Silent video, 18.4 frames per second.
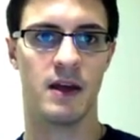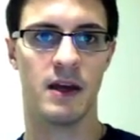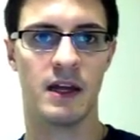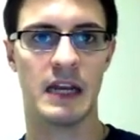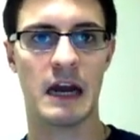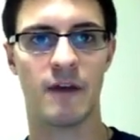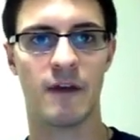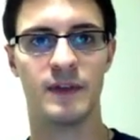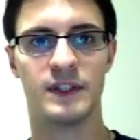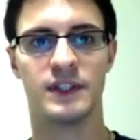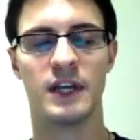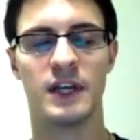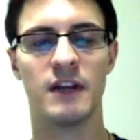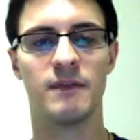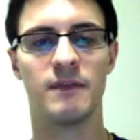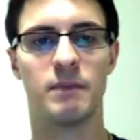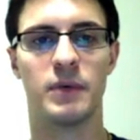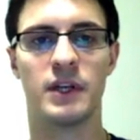Now, if instead
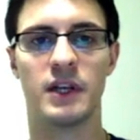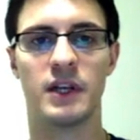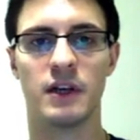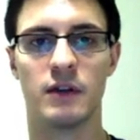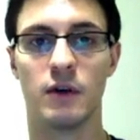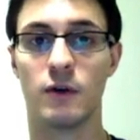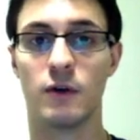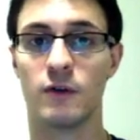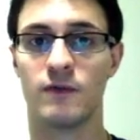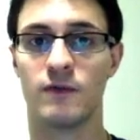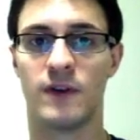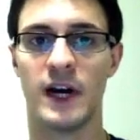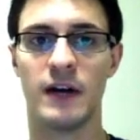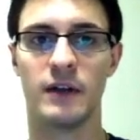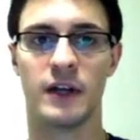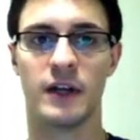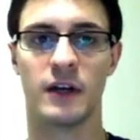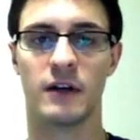of putting a local
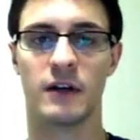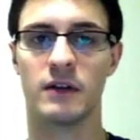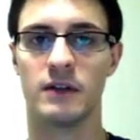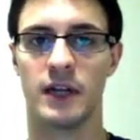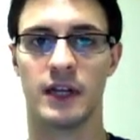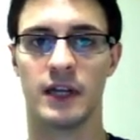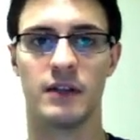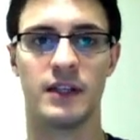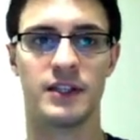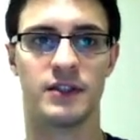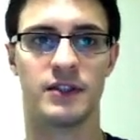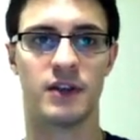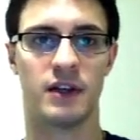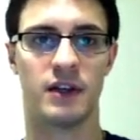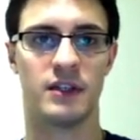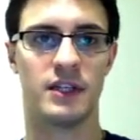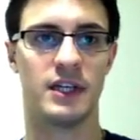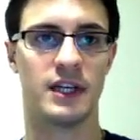file here, like
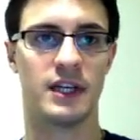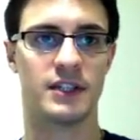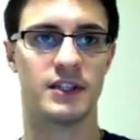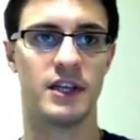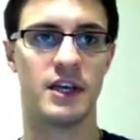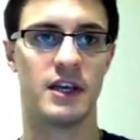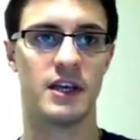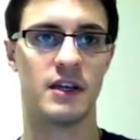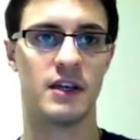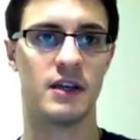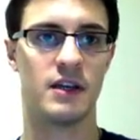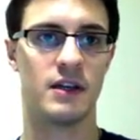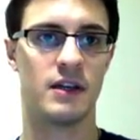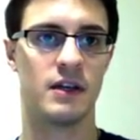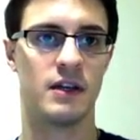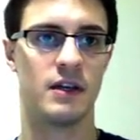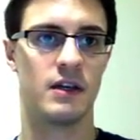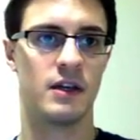list.txt,
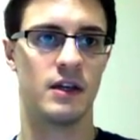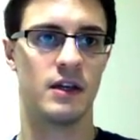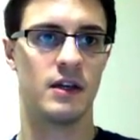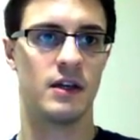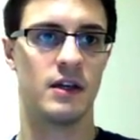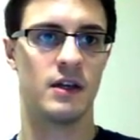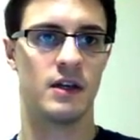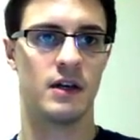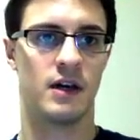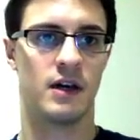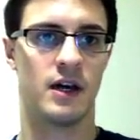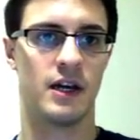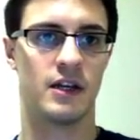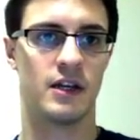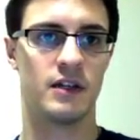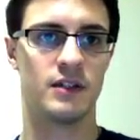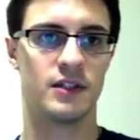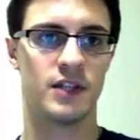I
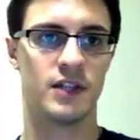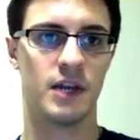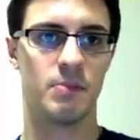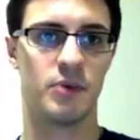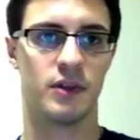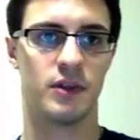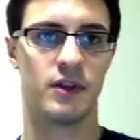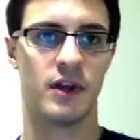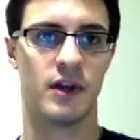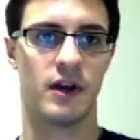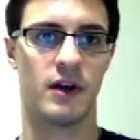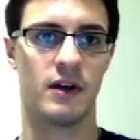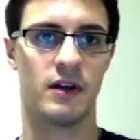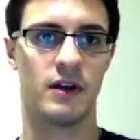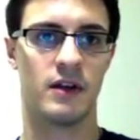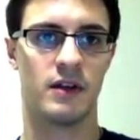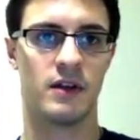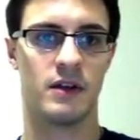could instead put
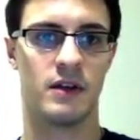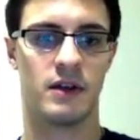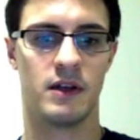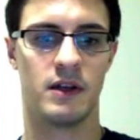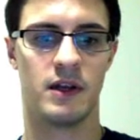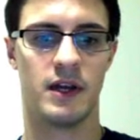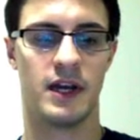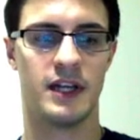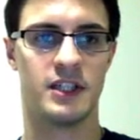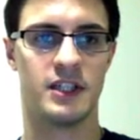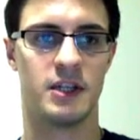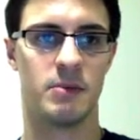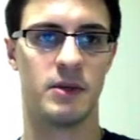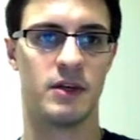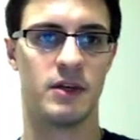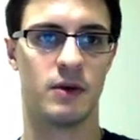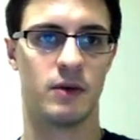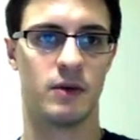there
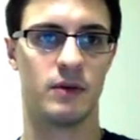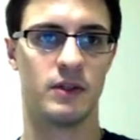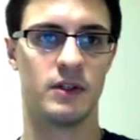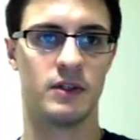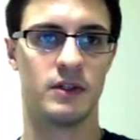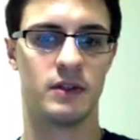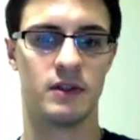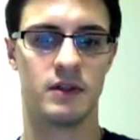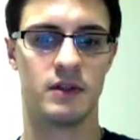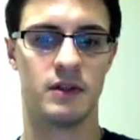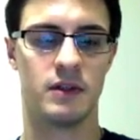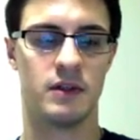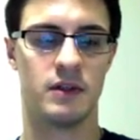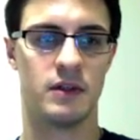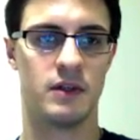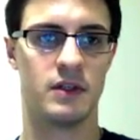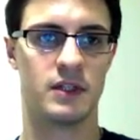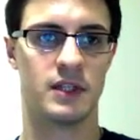http colon
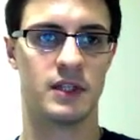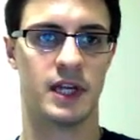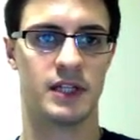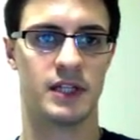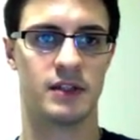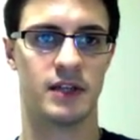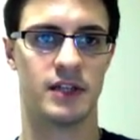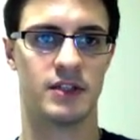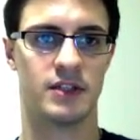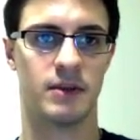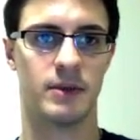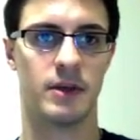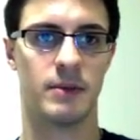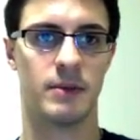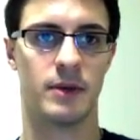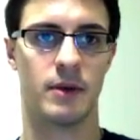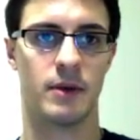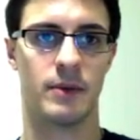slash slash
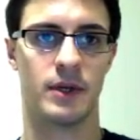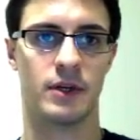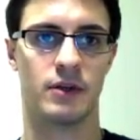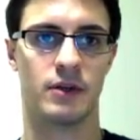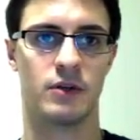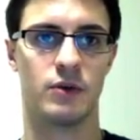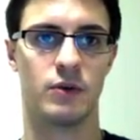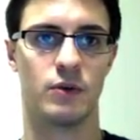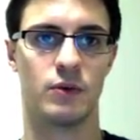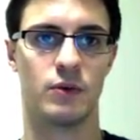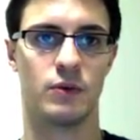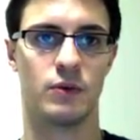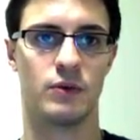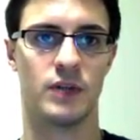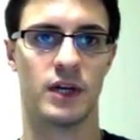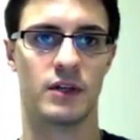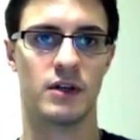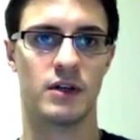
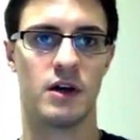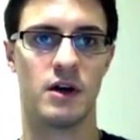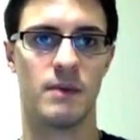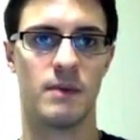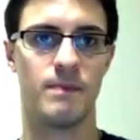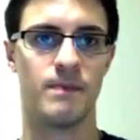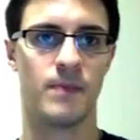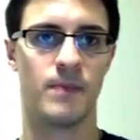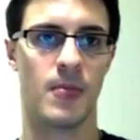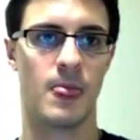www.google.com.